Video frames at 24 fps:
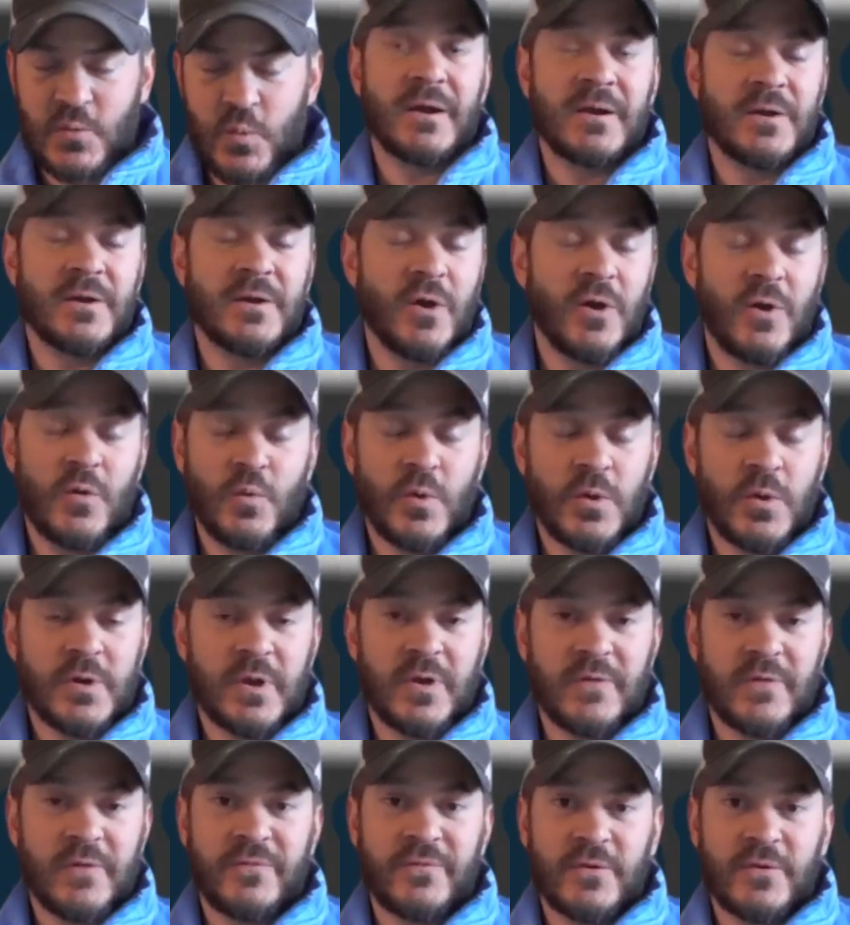How did it all work
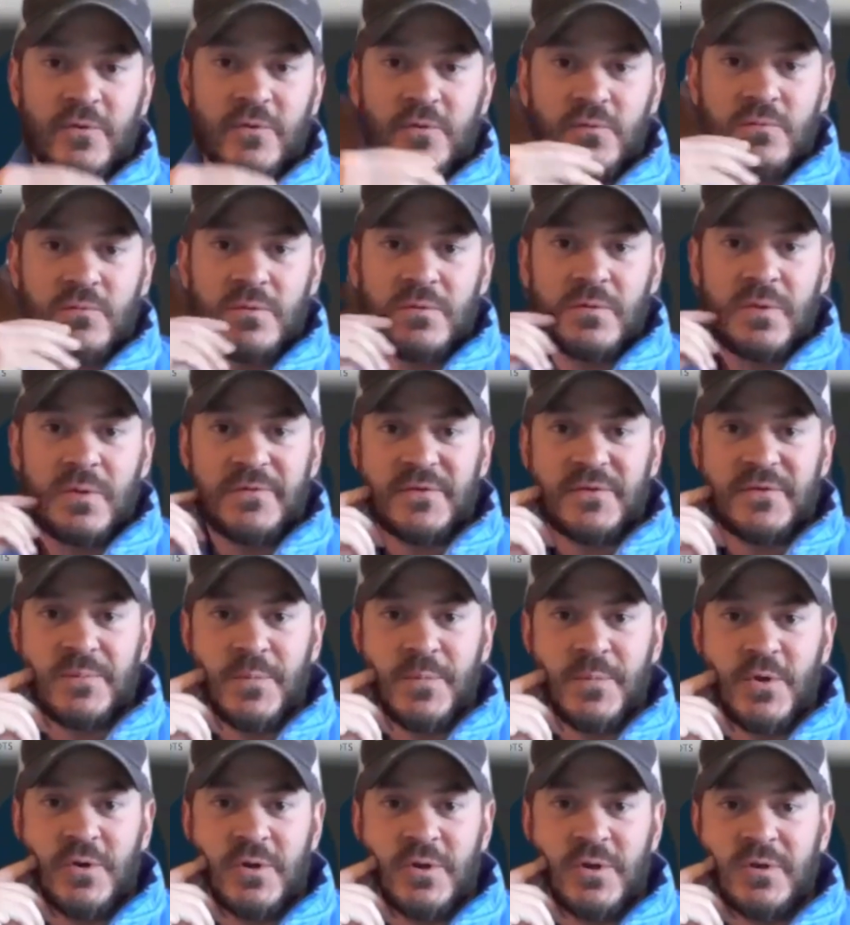out for you? as a
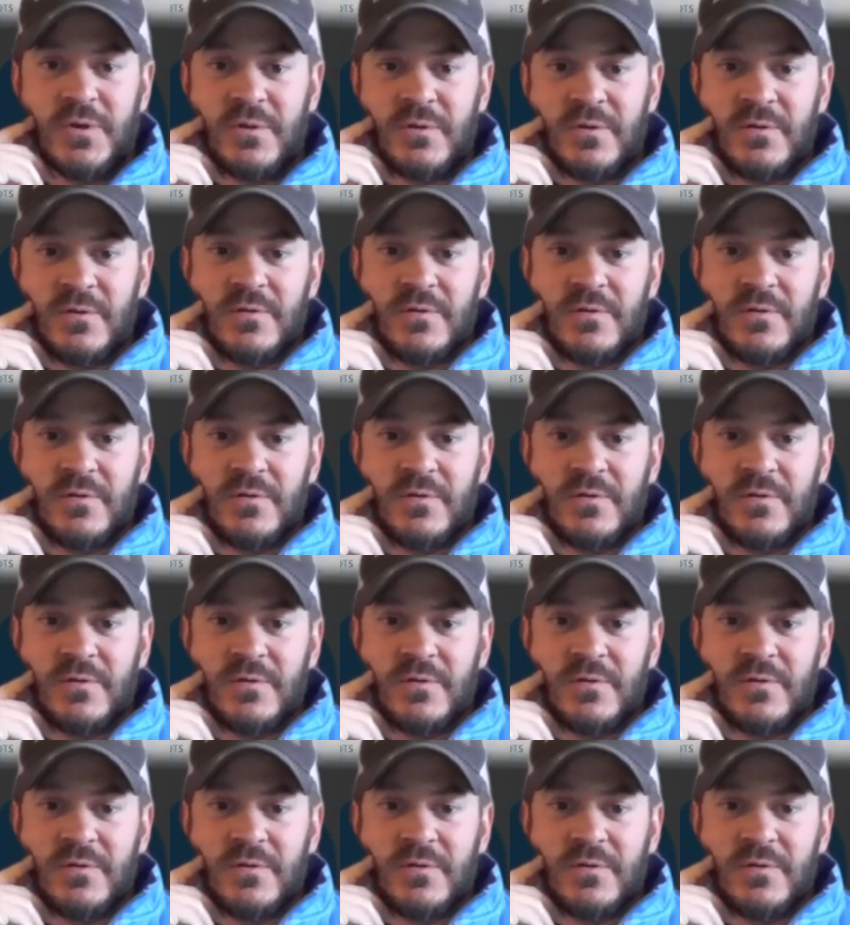community?